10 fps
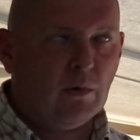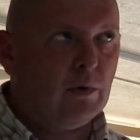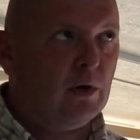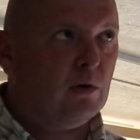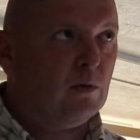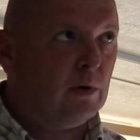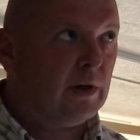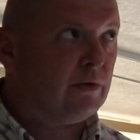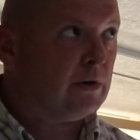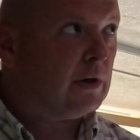you know,
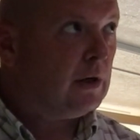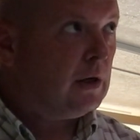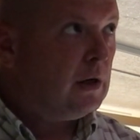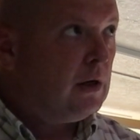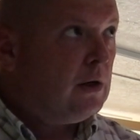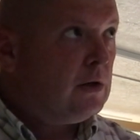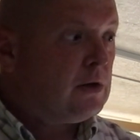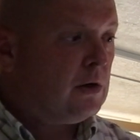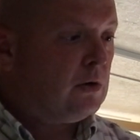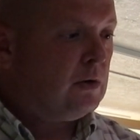whatever.
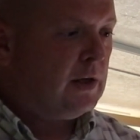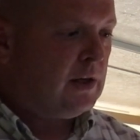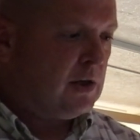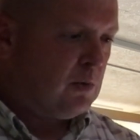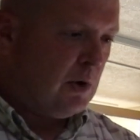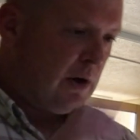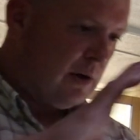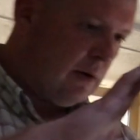So it does work.